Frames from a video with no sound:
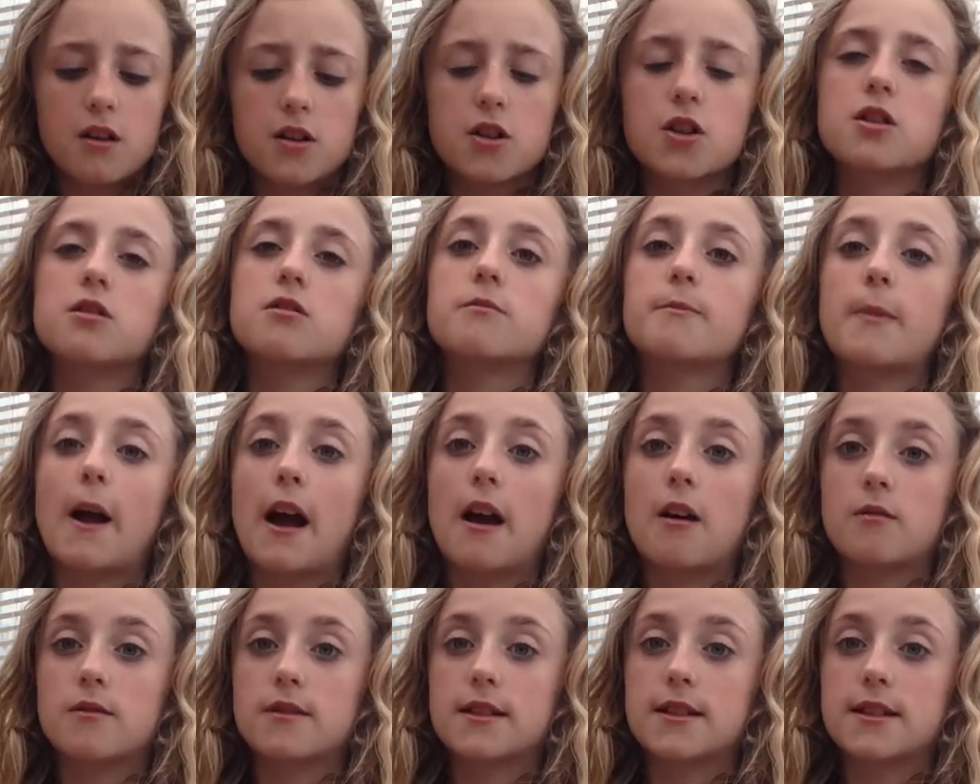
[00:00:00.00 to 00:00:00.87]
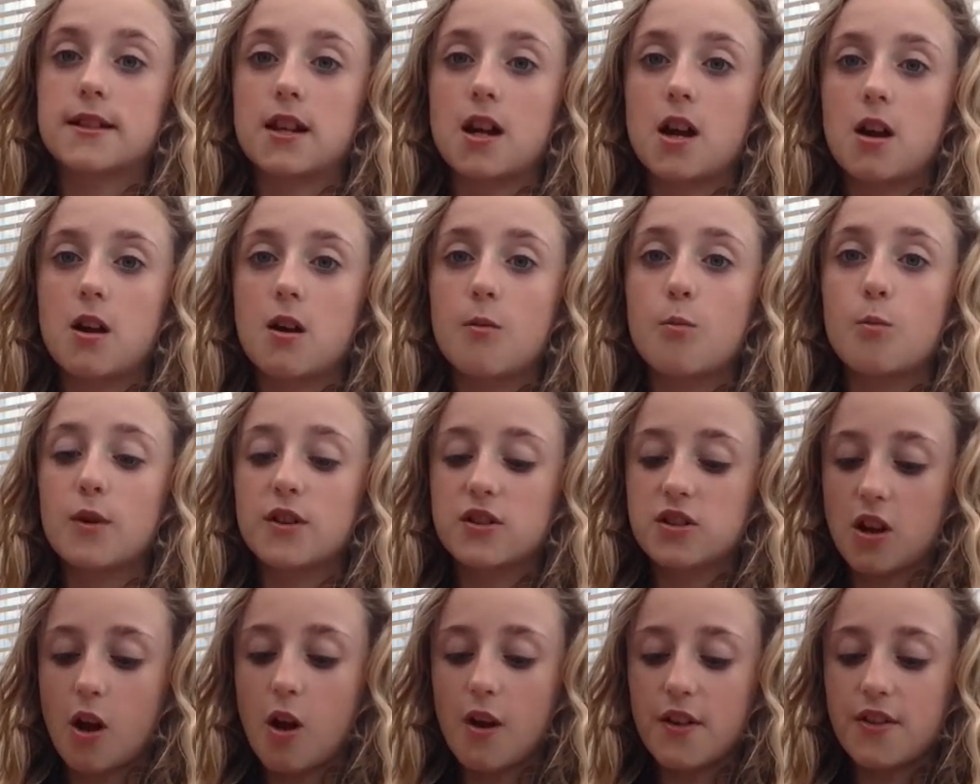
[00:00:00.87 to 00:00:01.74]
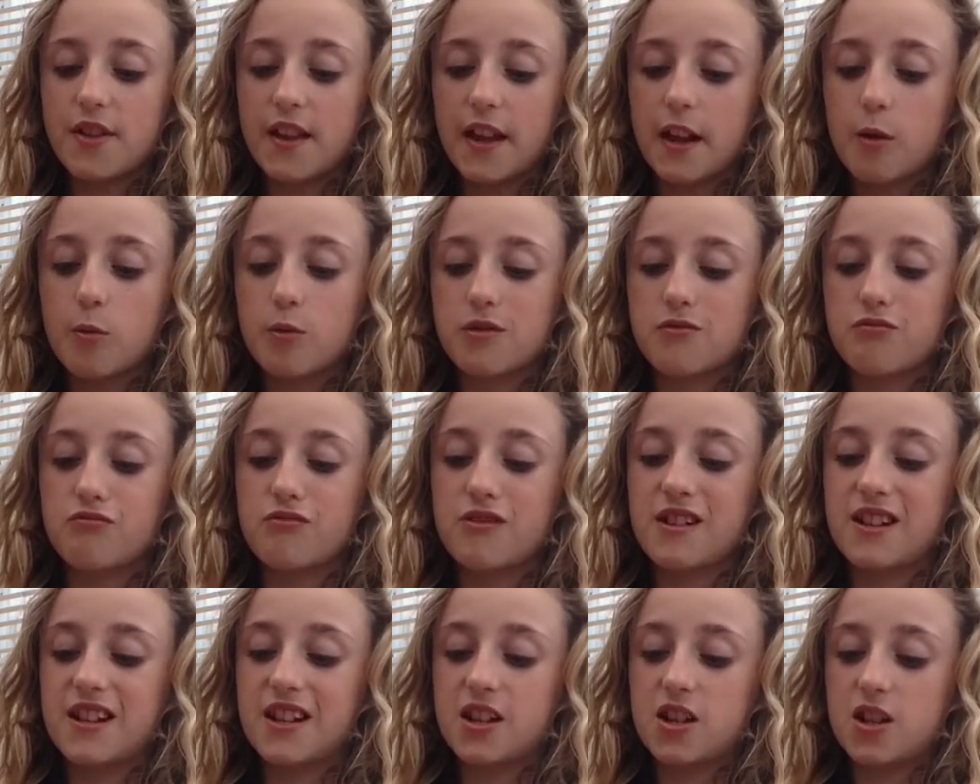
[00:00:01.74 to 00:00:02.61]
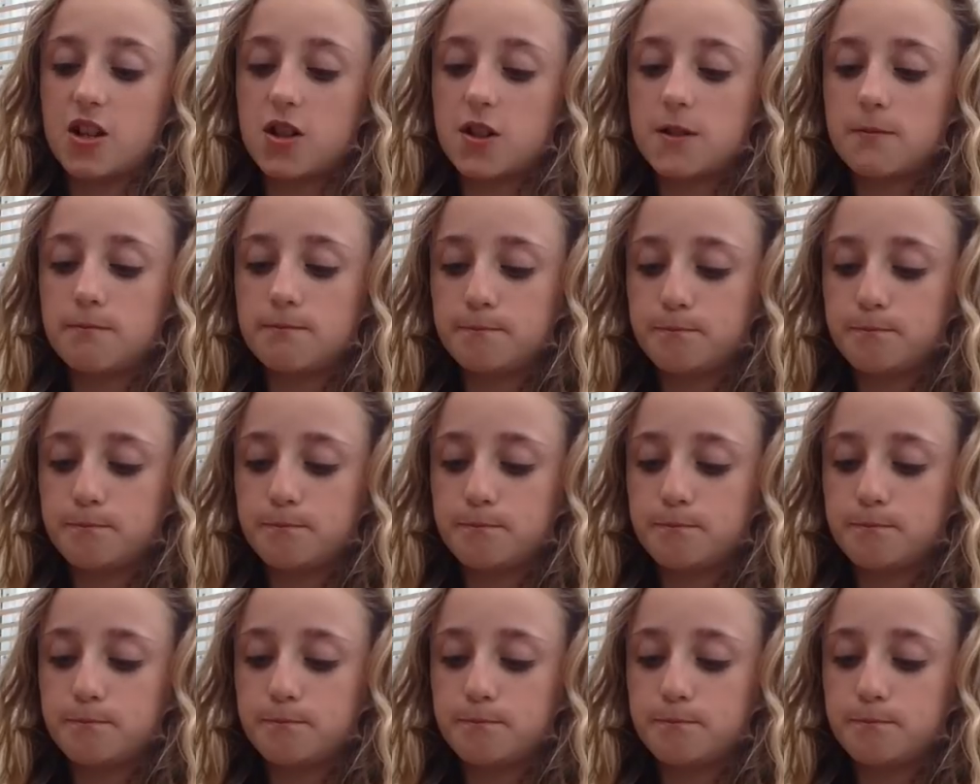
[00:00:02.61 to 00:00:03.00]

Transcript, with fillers: £2, um, which I think was really good.